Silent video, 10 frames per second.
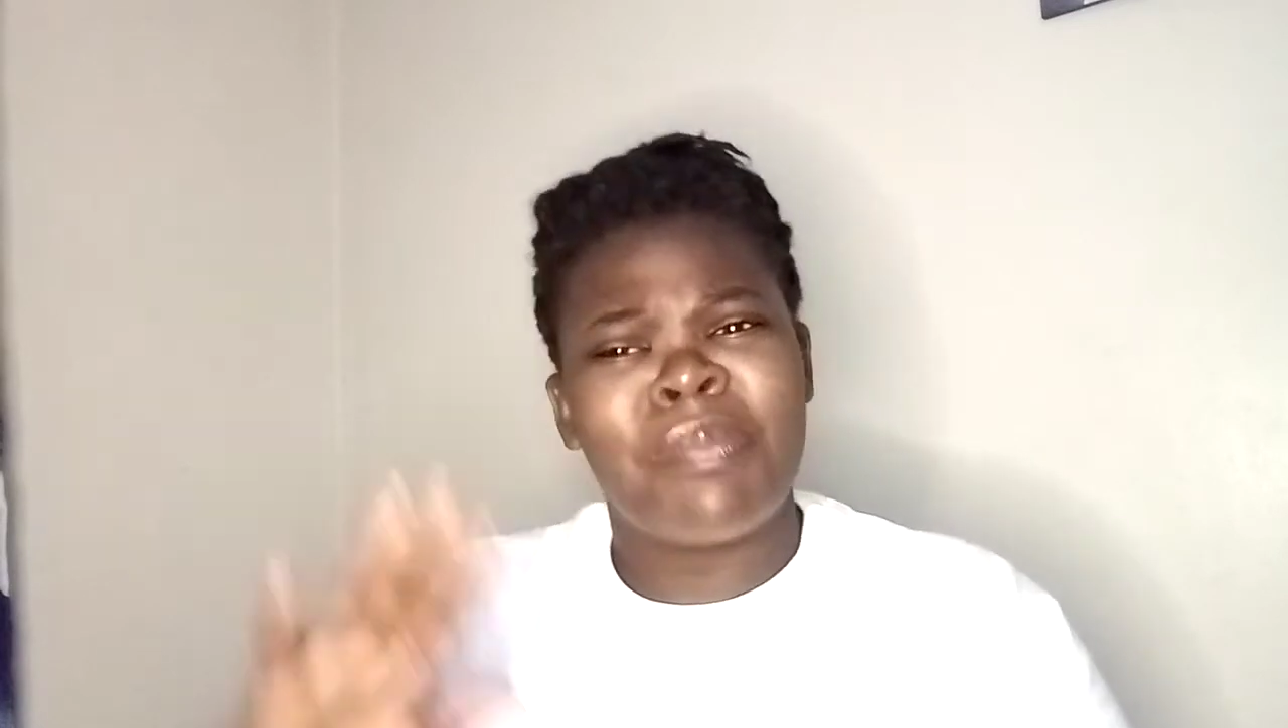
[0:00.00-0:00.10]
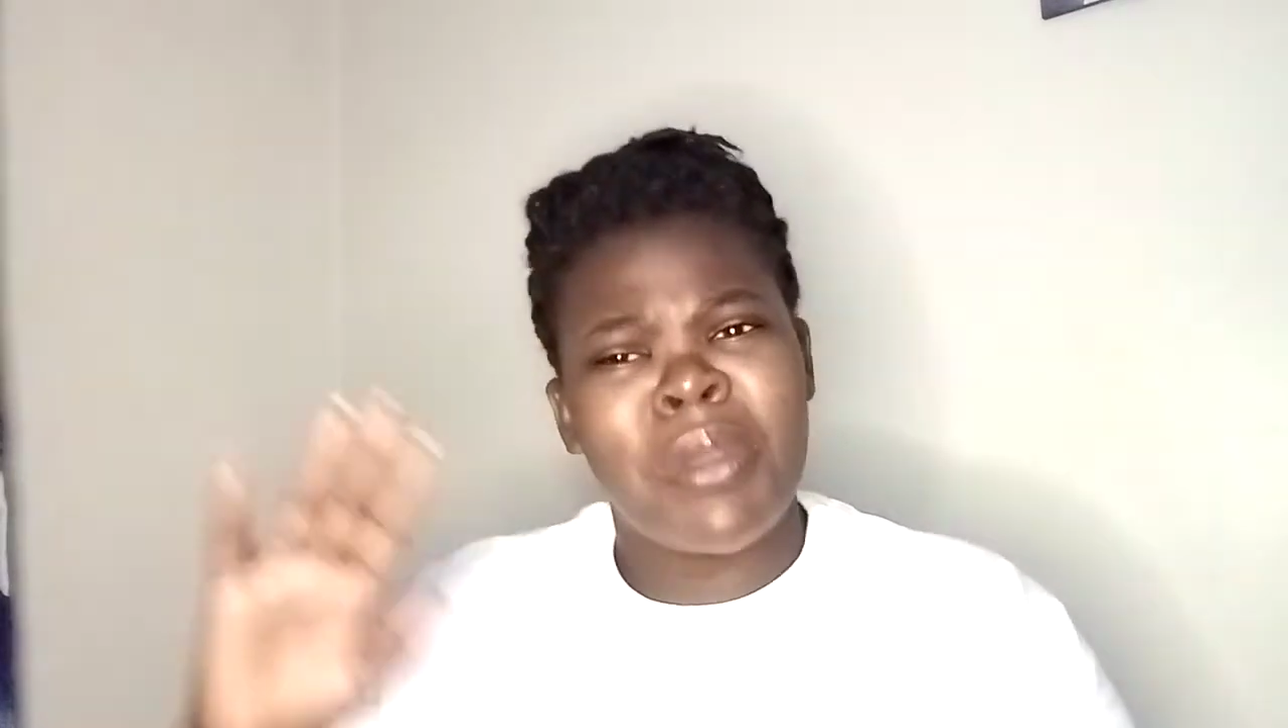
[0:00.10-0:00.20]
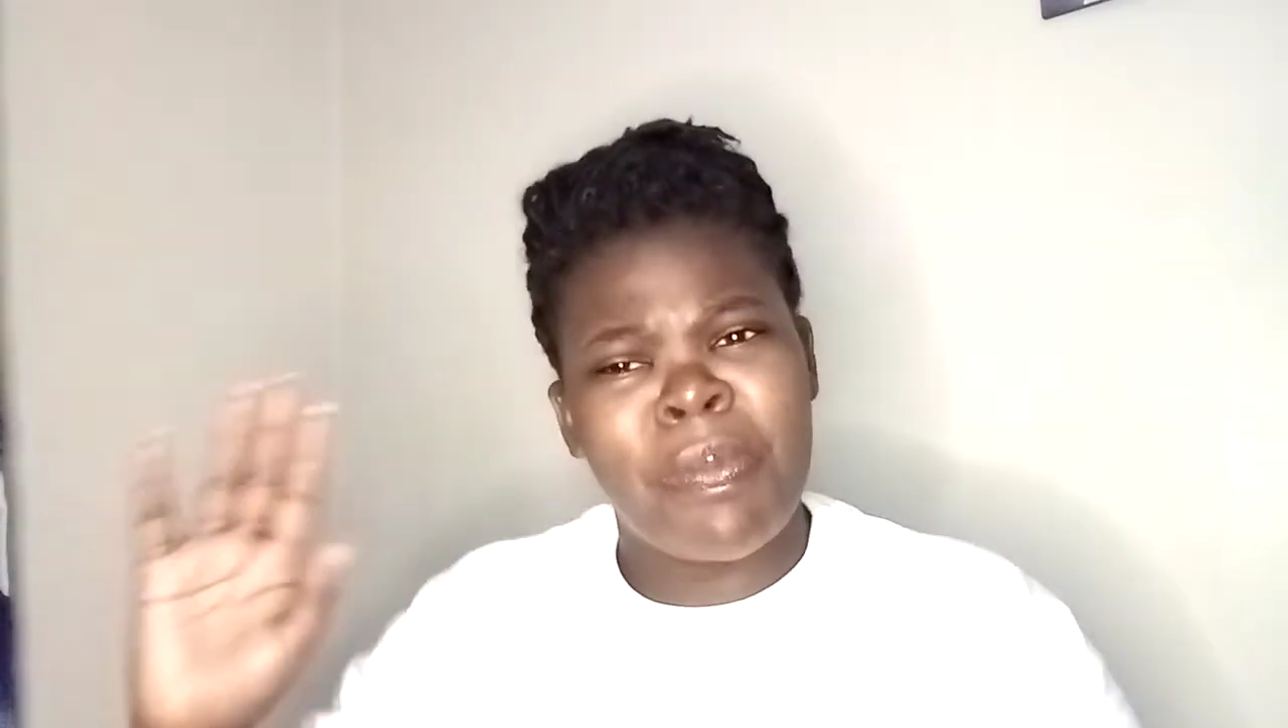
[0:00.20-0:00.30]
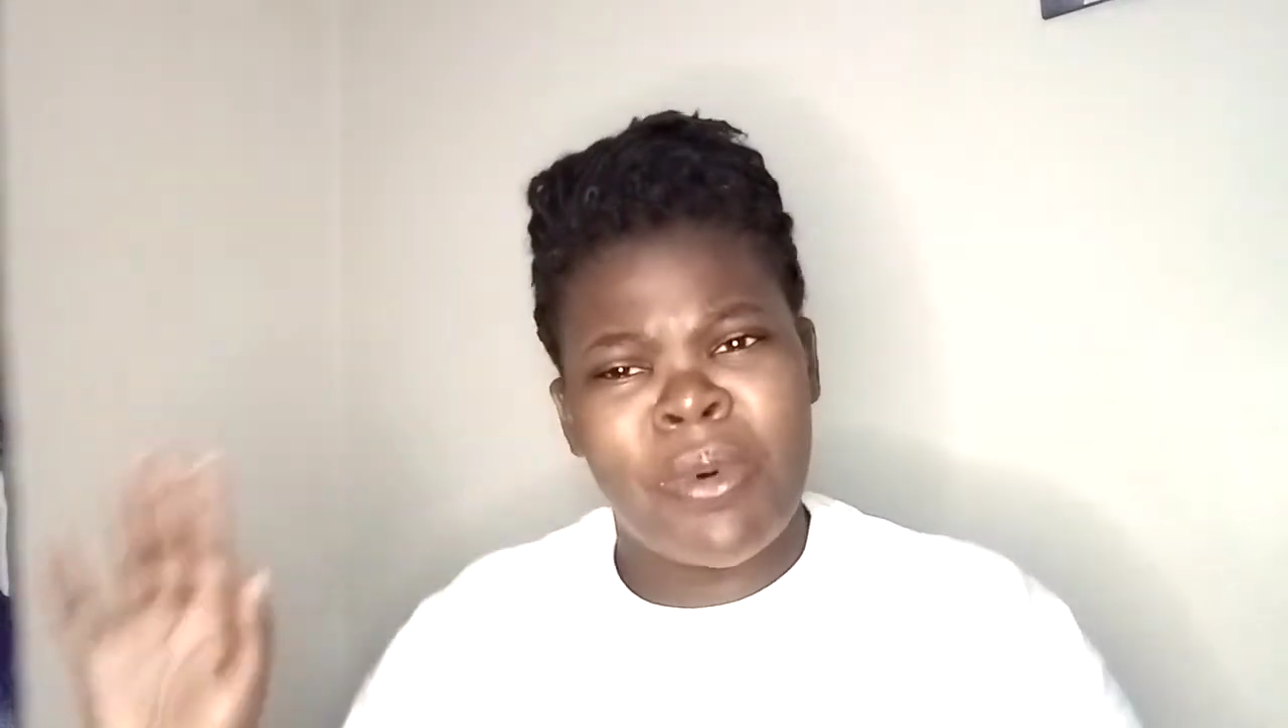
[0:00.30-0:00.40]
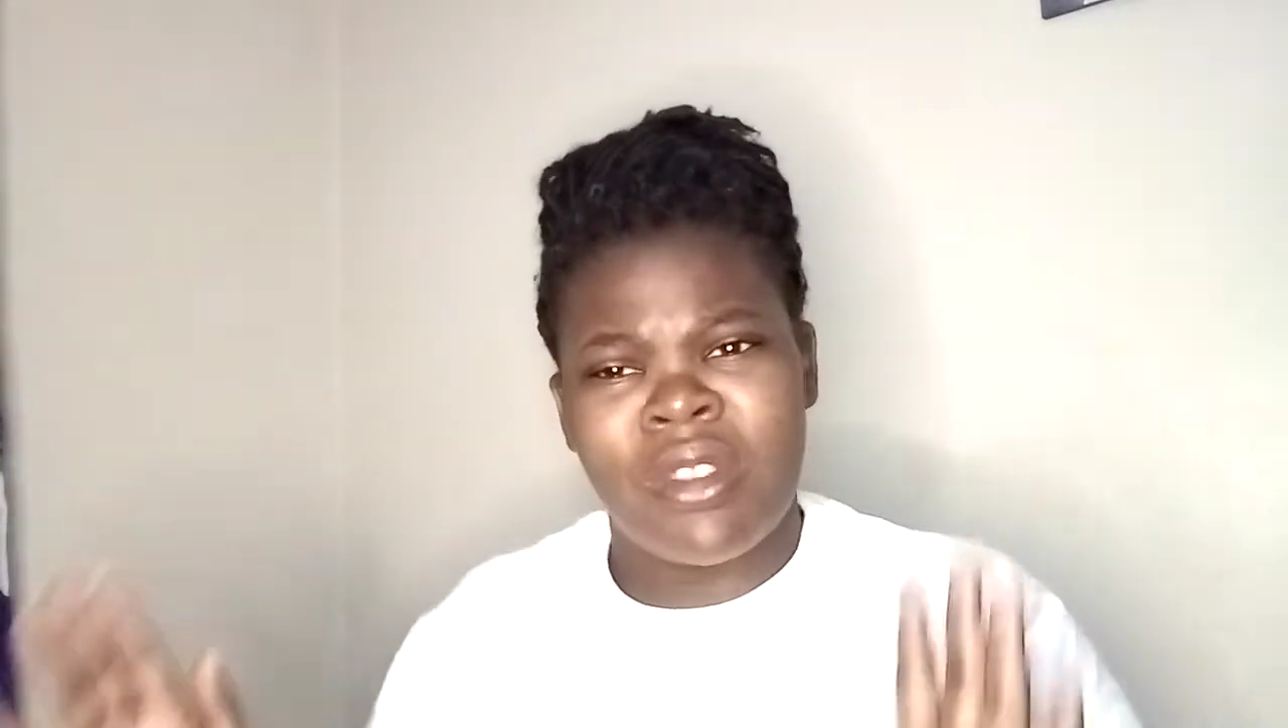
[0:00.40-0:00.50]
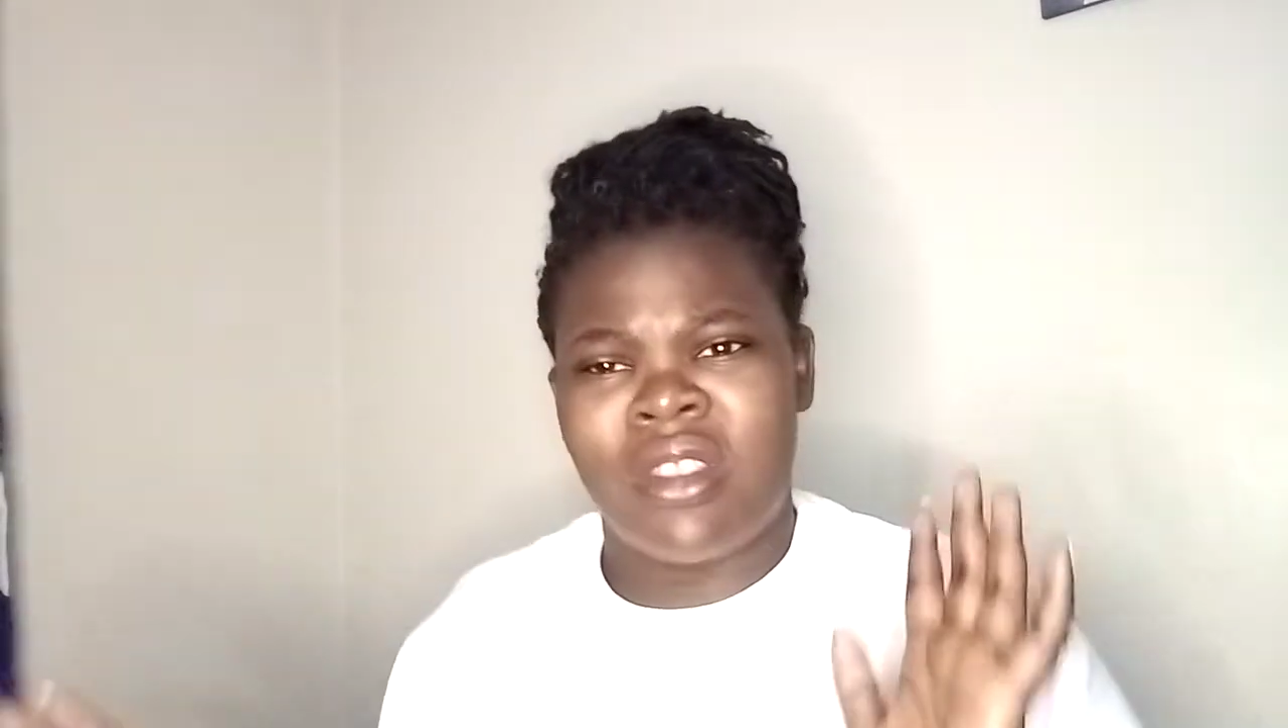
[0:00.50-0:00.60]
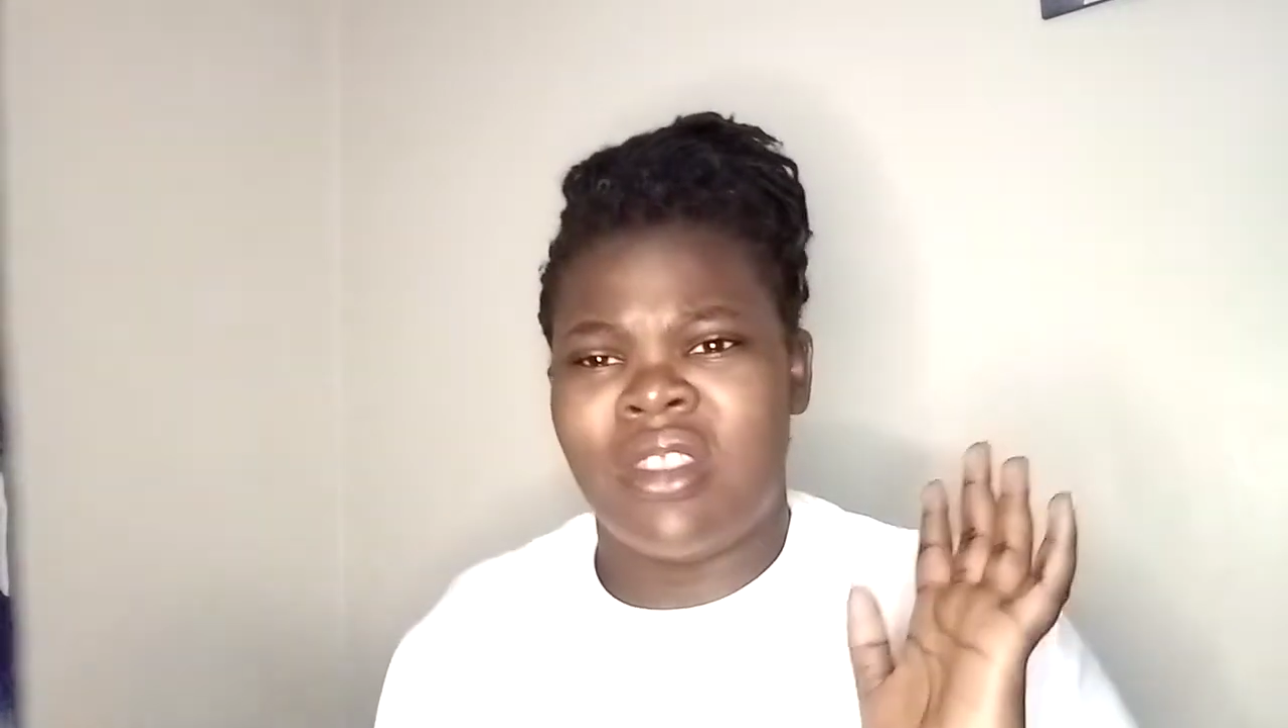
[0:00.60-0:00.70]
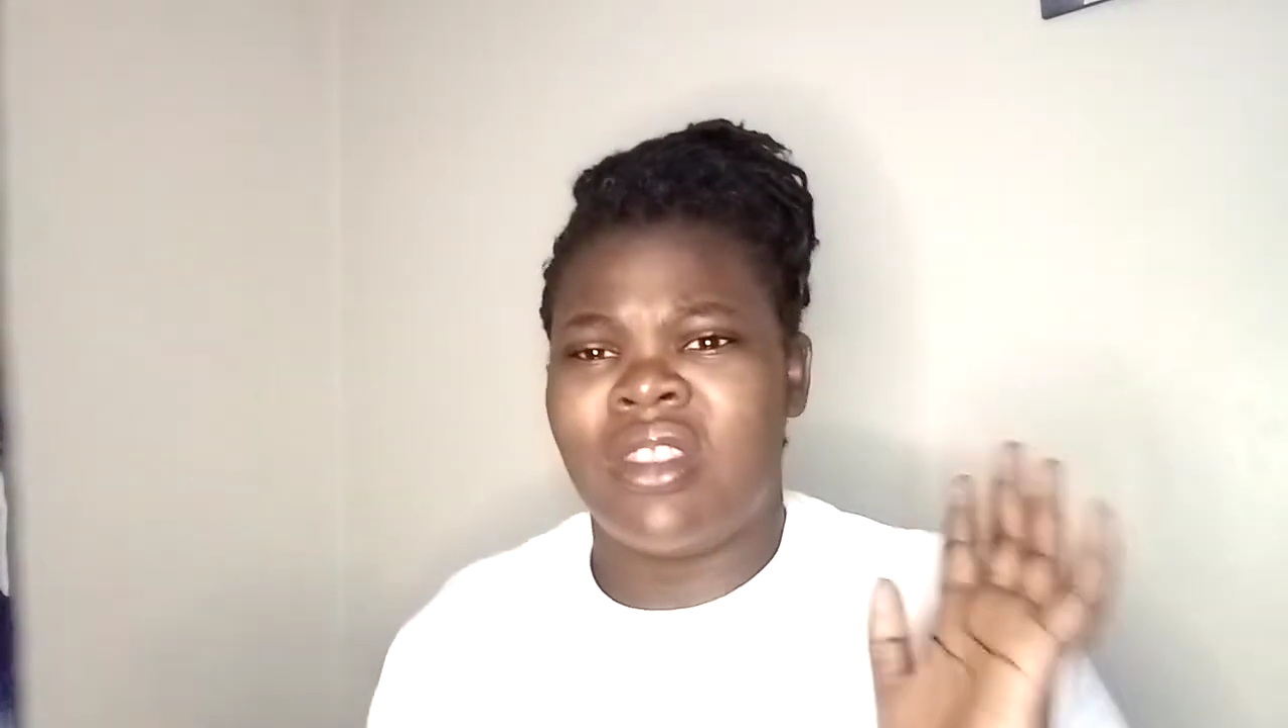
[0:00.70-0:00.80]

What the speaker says: people,